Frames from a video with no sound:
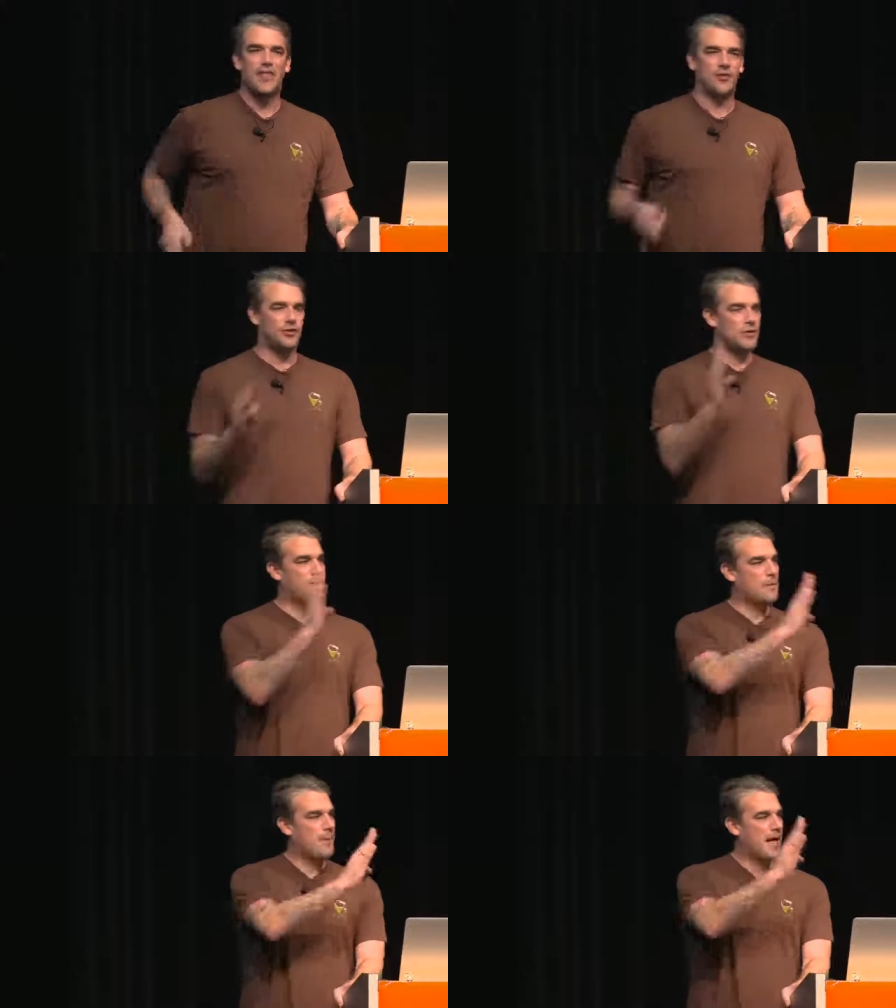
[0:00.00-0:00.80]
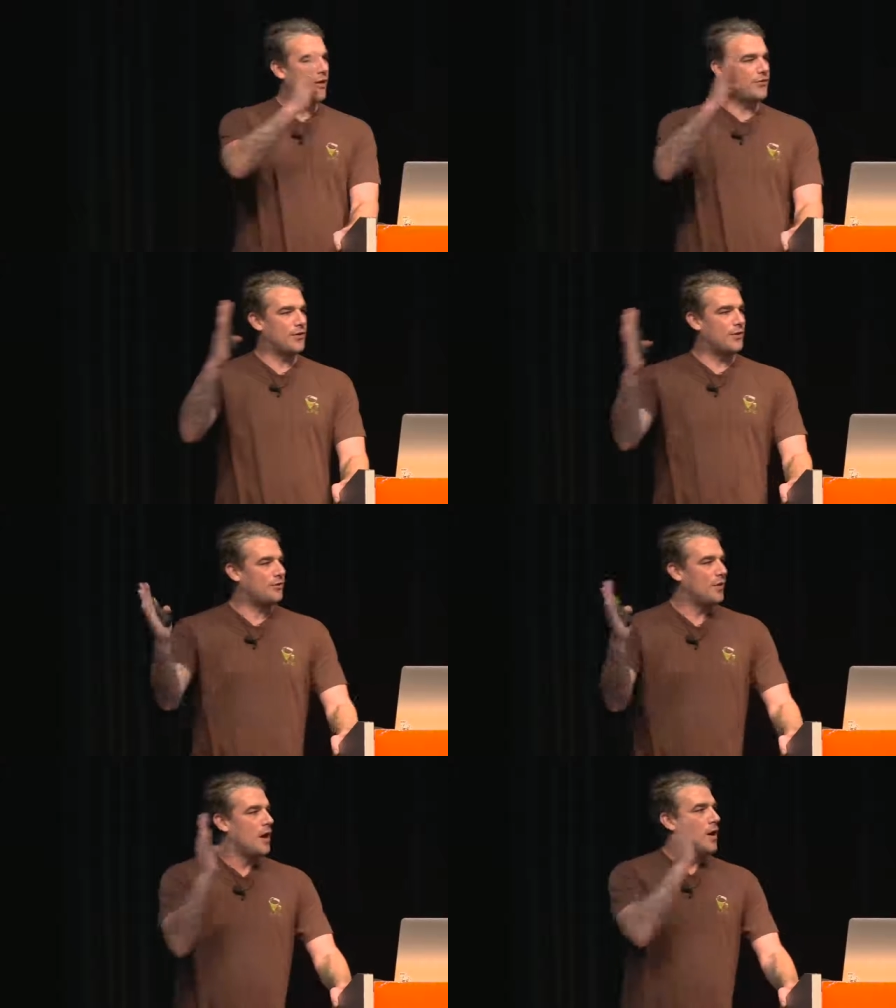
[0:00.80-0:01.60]
And the two different
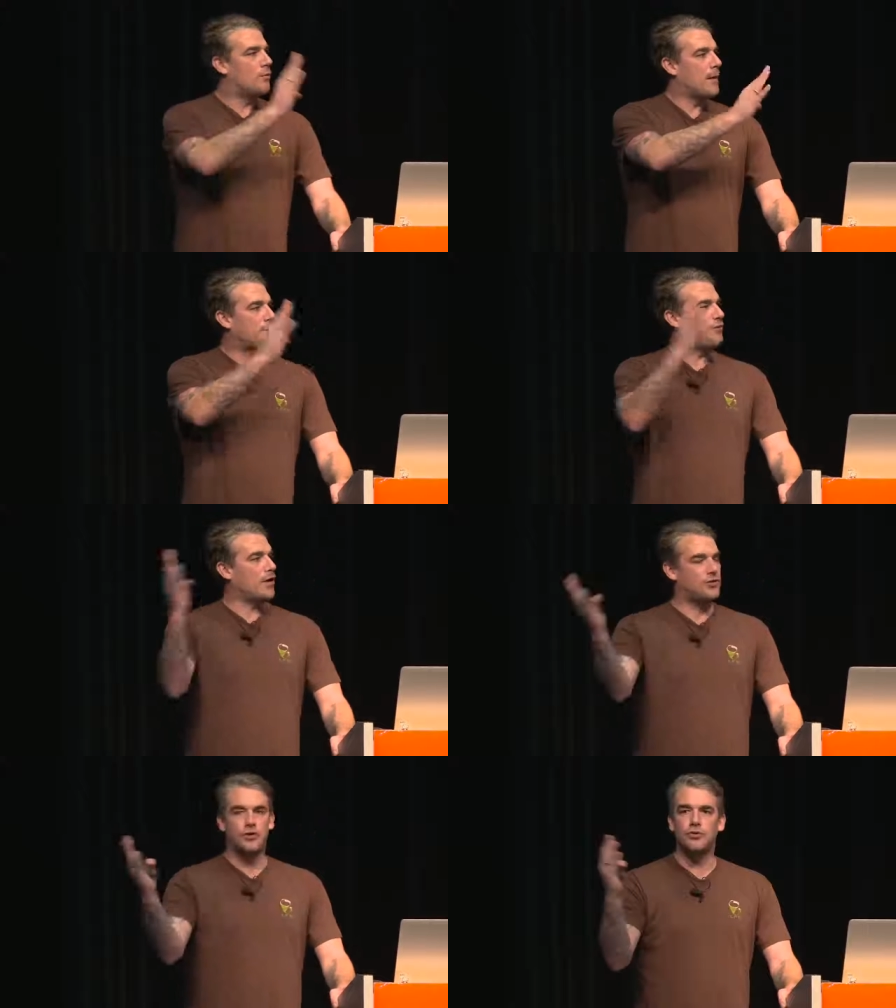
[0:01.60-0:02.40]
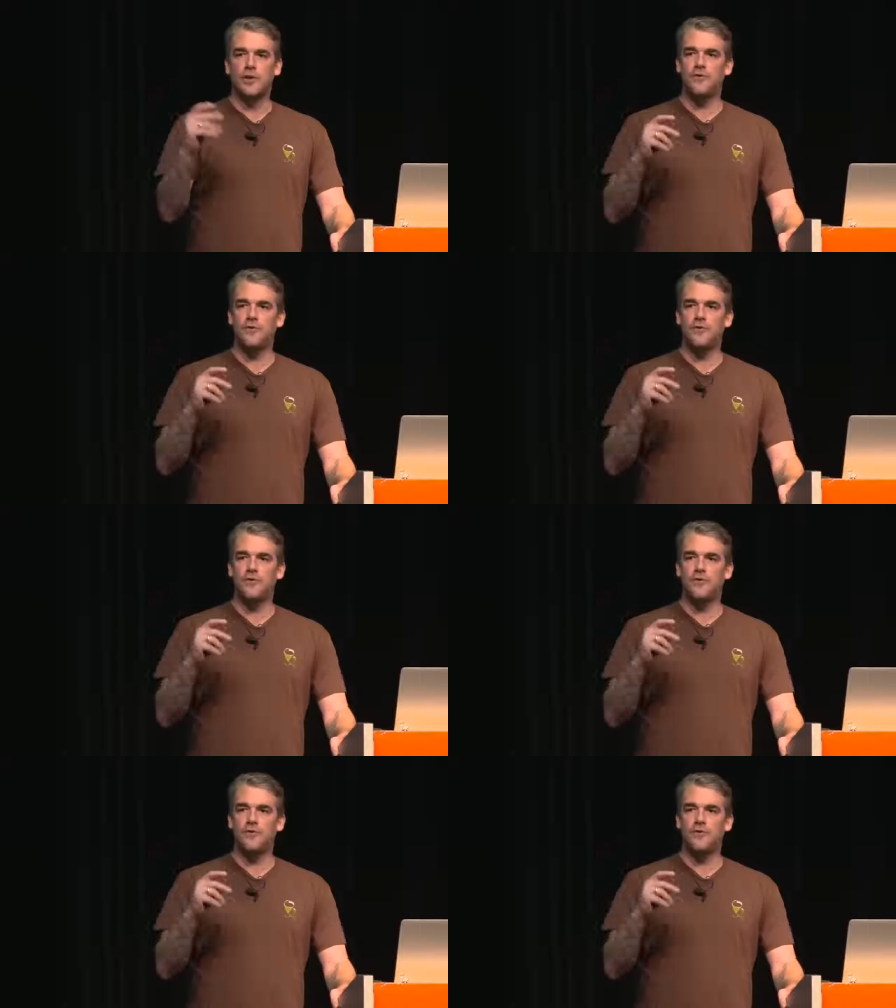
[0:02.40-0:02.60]
balances represent two